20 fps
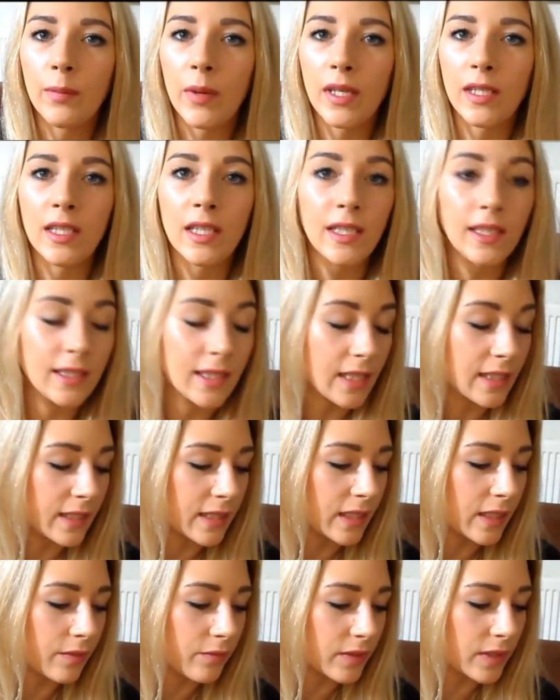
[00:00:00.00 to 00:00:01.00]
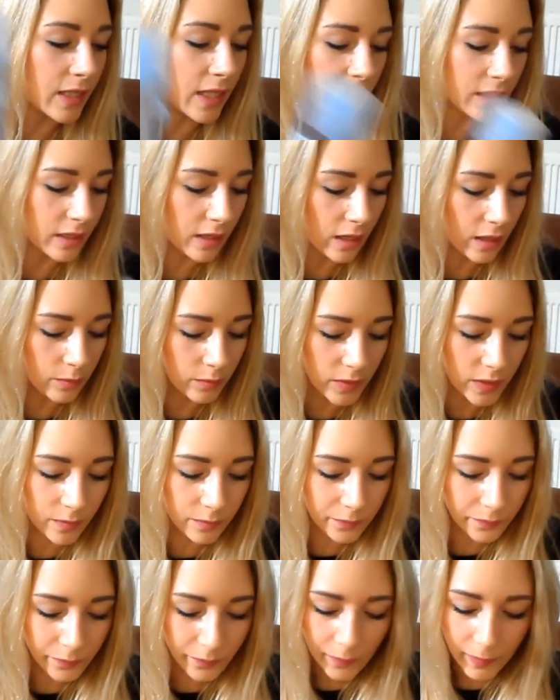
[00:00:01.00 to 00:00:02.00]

especially sensitive skin types.